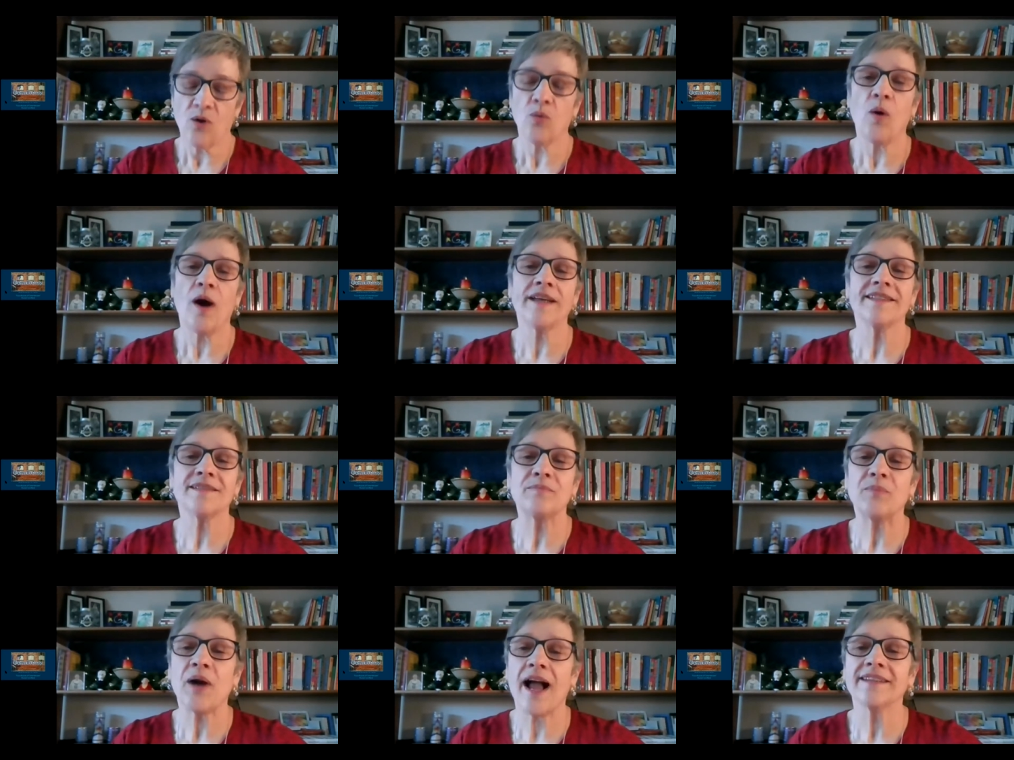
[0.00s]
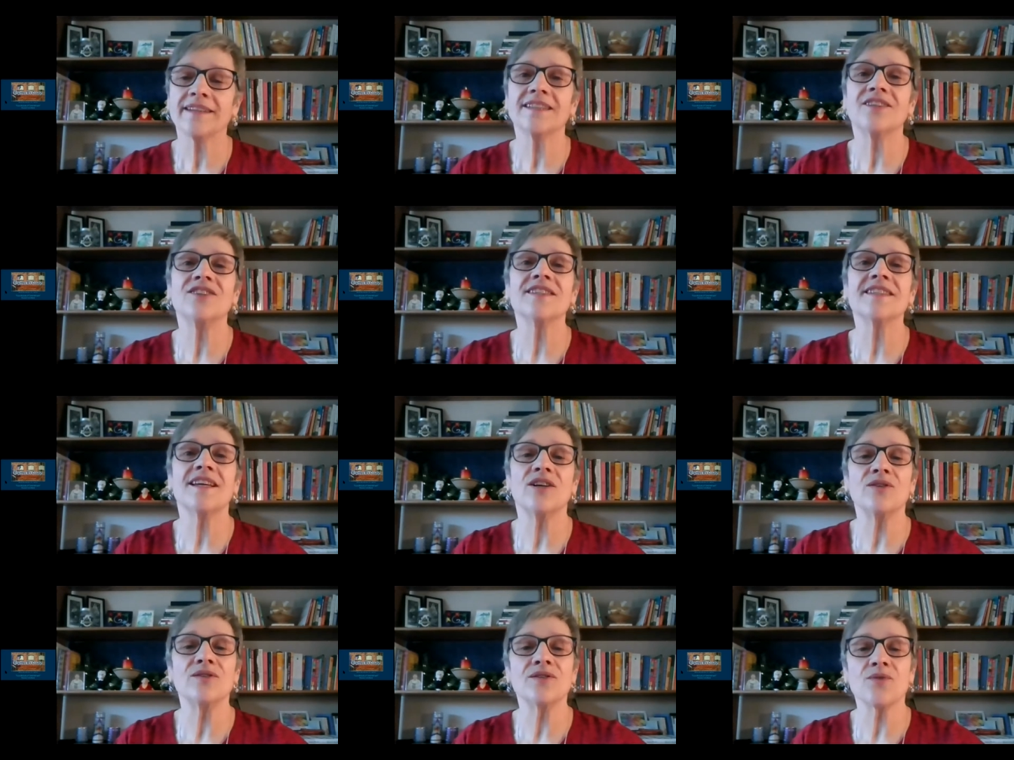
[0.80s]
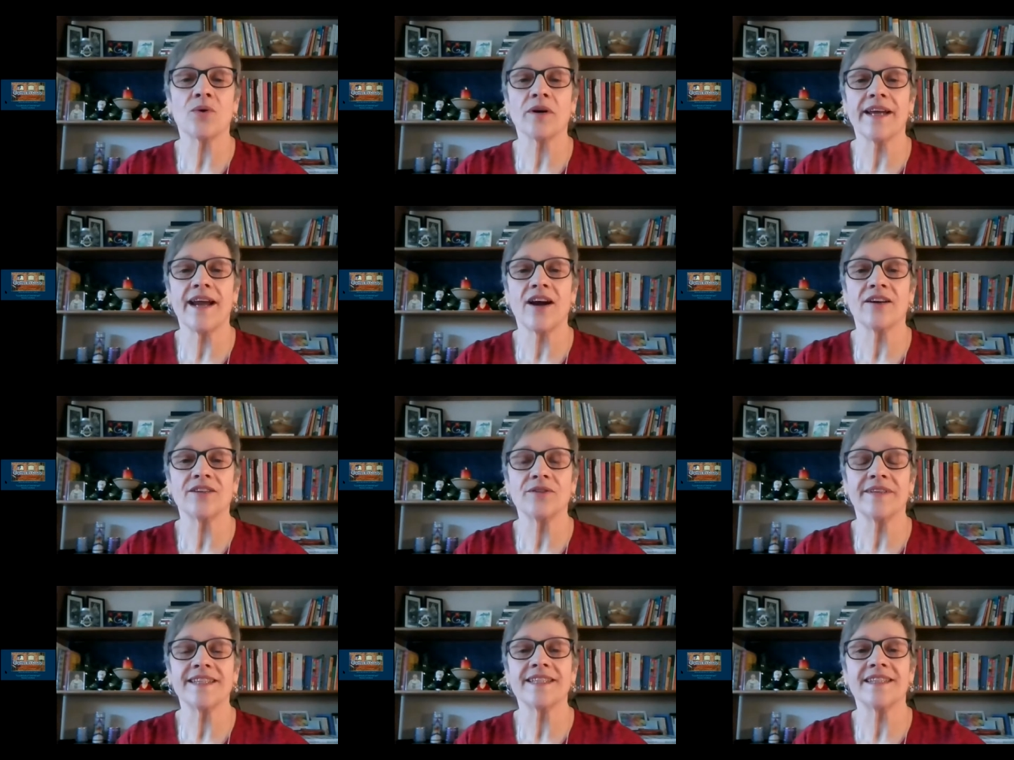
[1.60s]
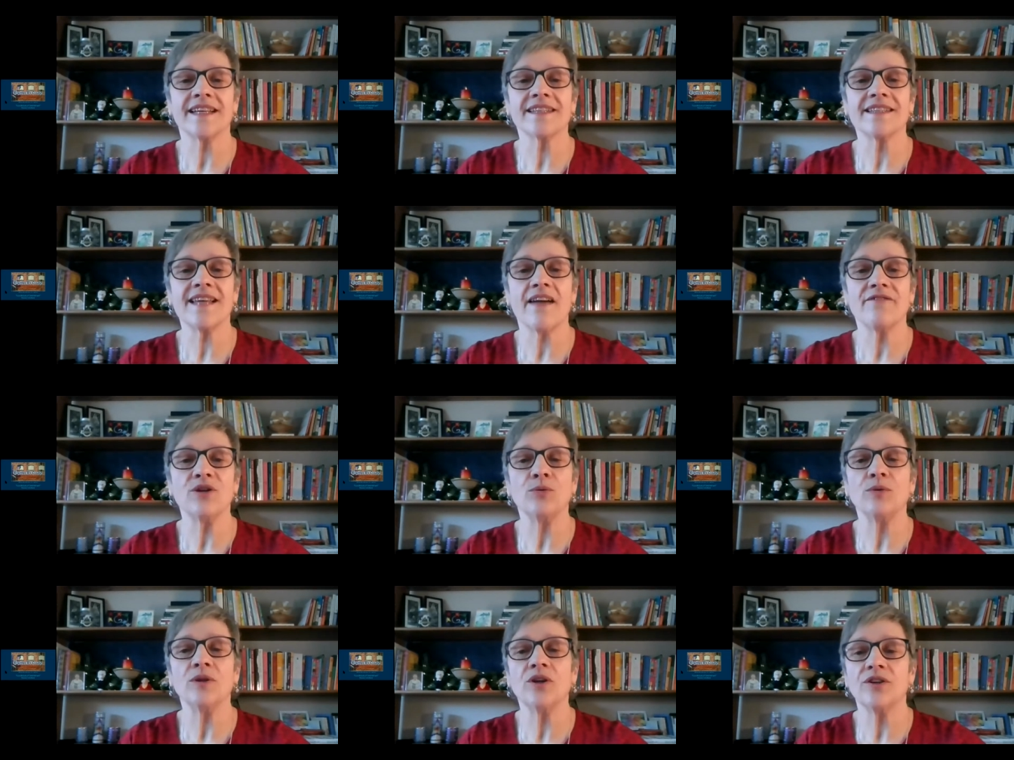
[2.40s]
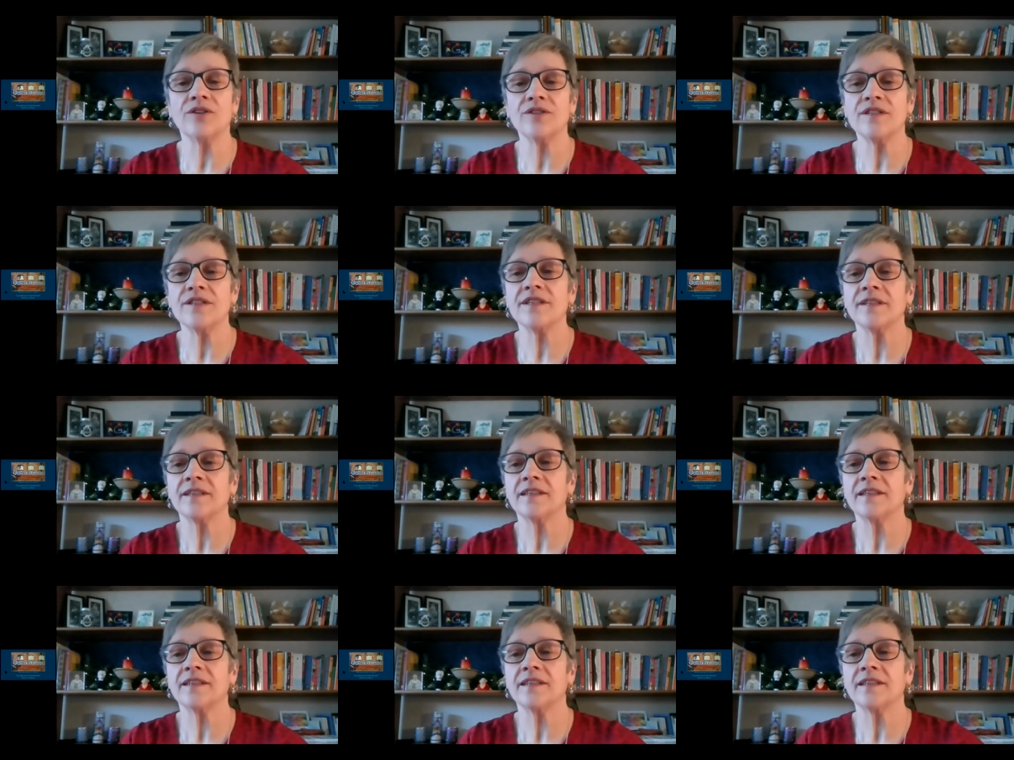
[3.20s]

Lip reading: What practical skills or characteristics have you learned